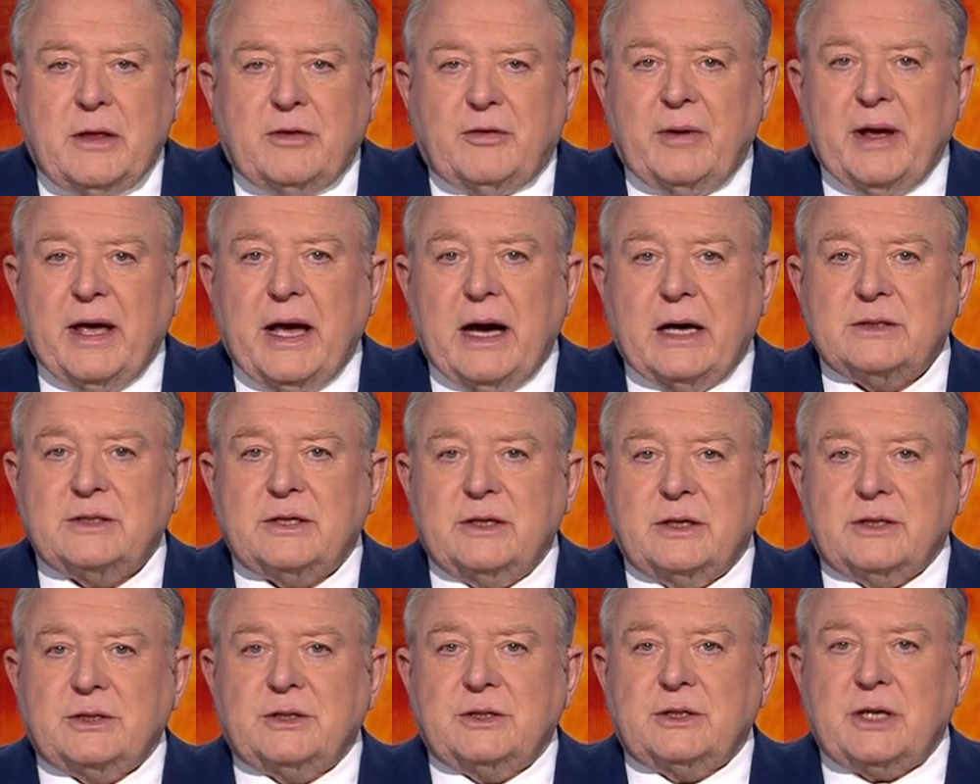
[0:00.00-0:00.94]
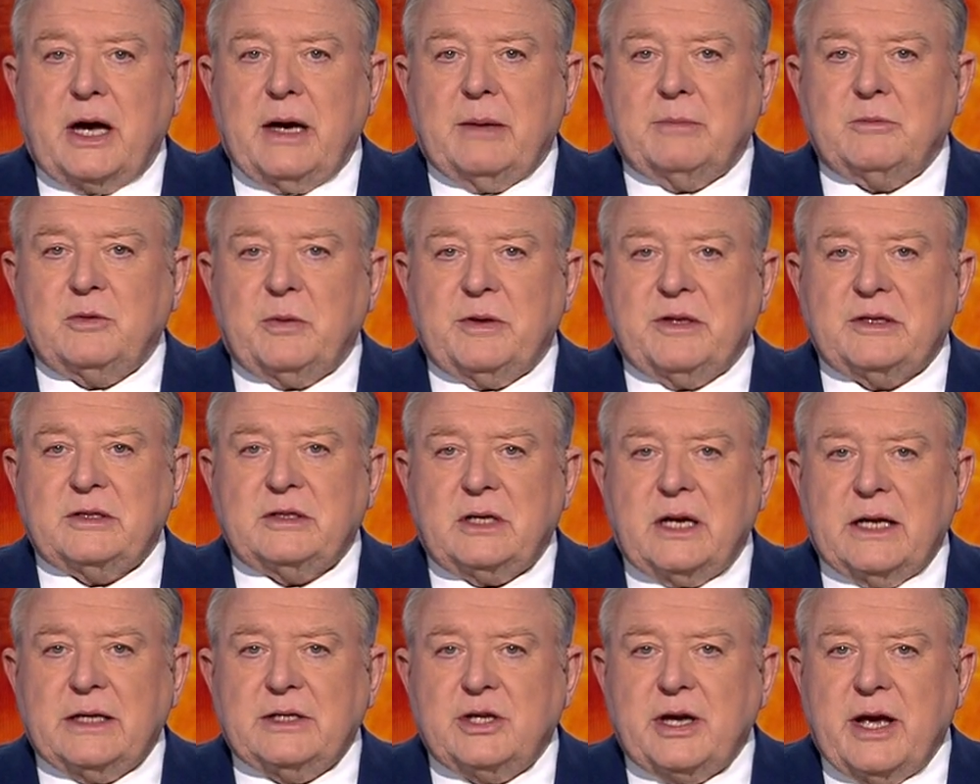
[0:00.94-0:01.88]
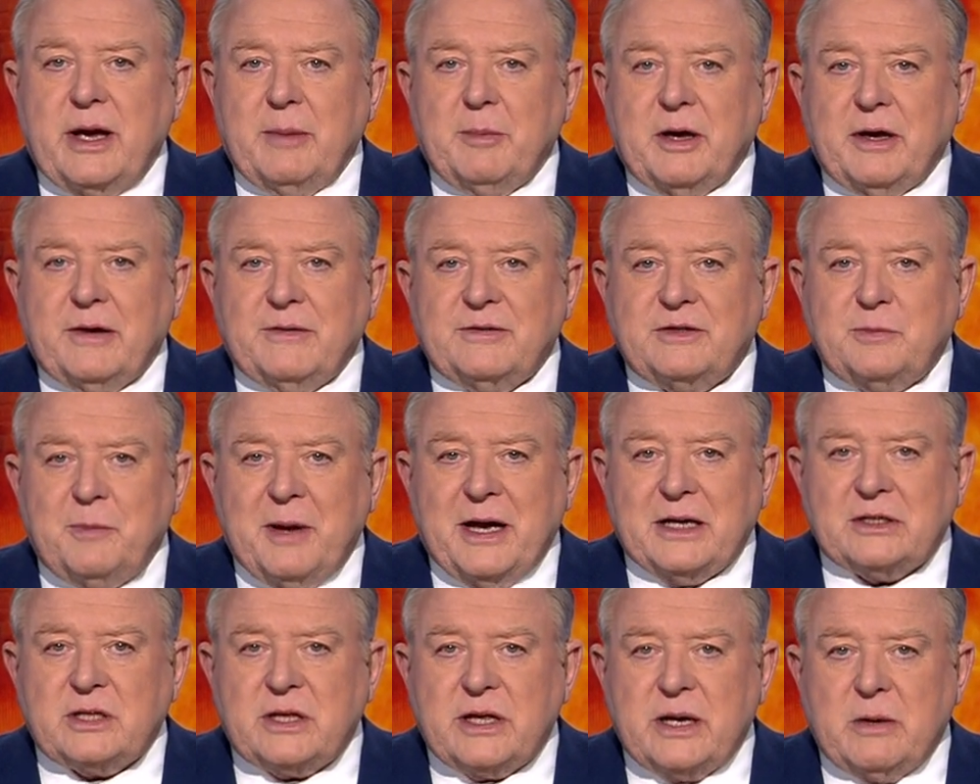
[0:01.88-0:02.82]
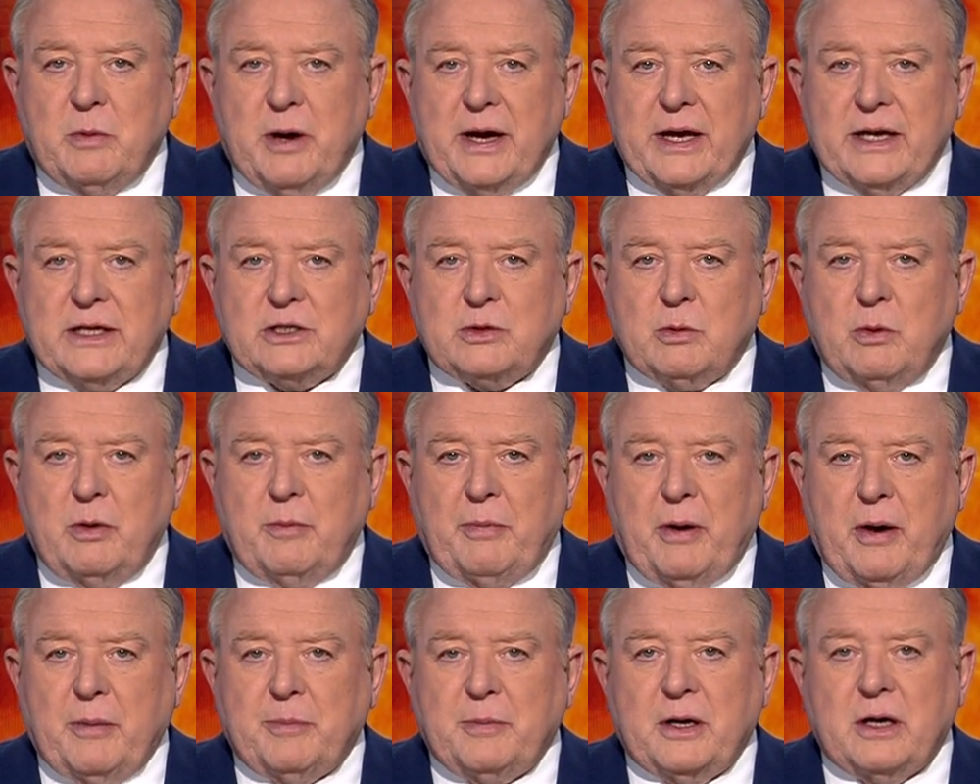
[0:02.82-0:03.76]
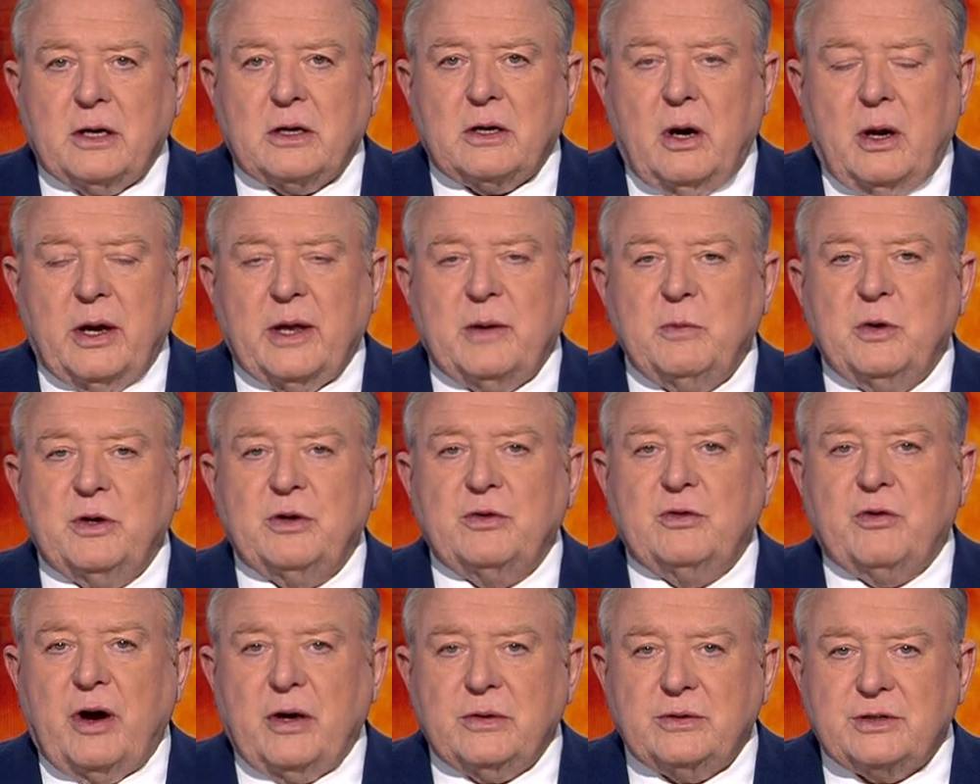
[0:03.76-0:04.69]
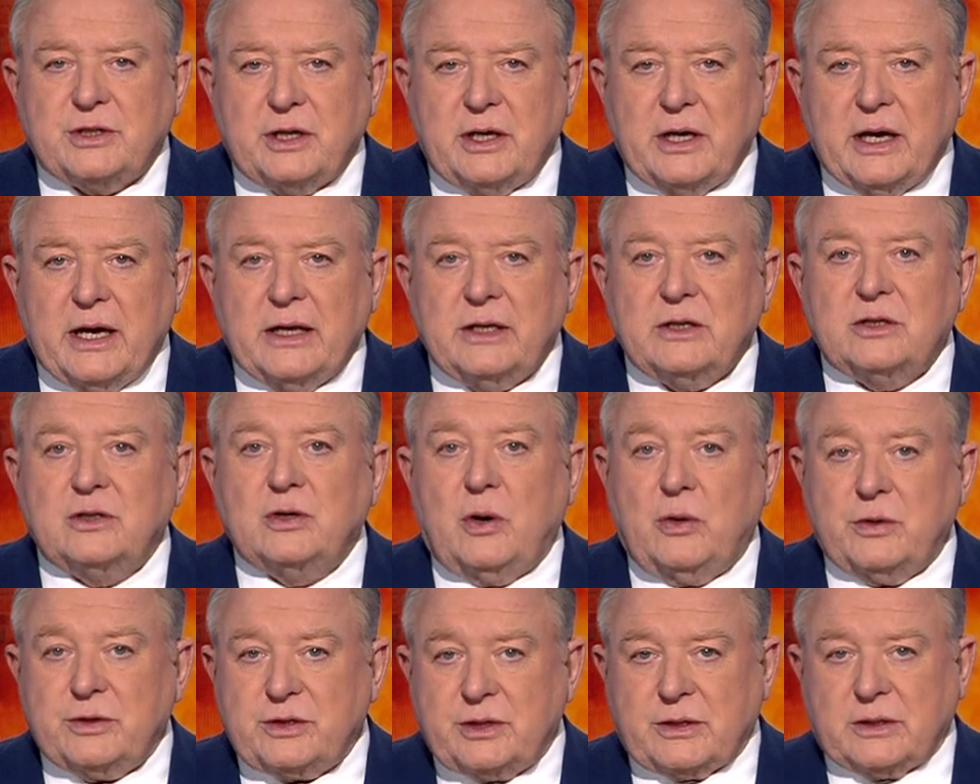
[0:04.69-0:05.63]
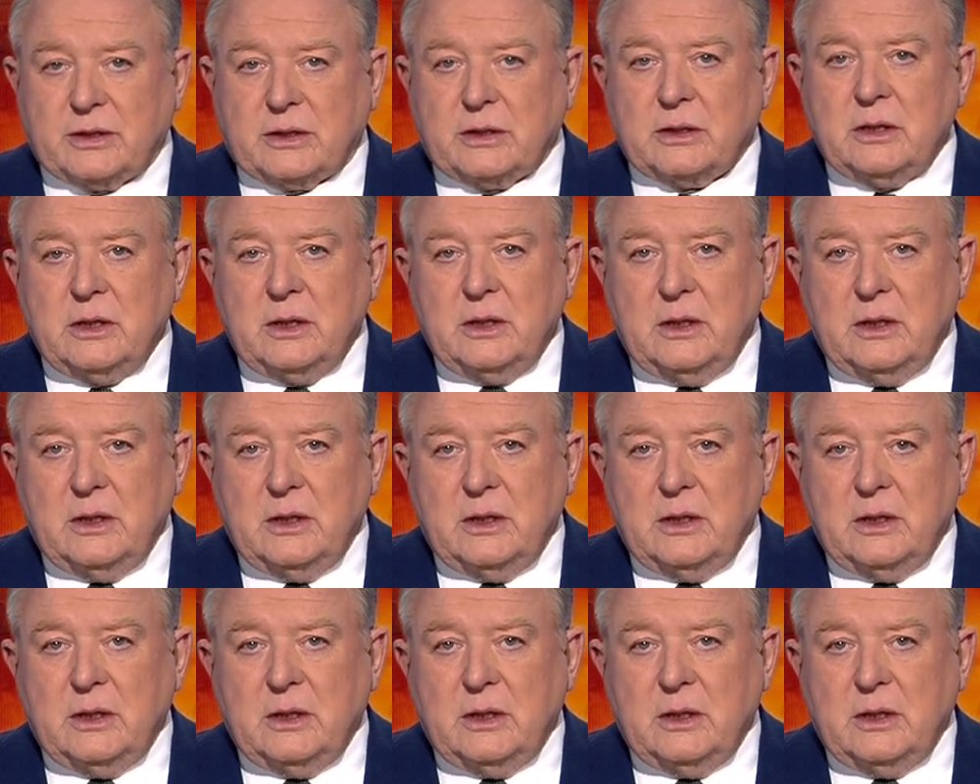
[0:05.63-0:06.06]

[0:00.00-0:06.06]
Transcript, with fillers: Three arsonists armed with a sledgehammer have smashed their way into a popular Collingwood grocer and torched it.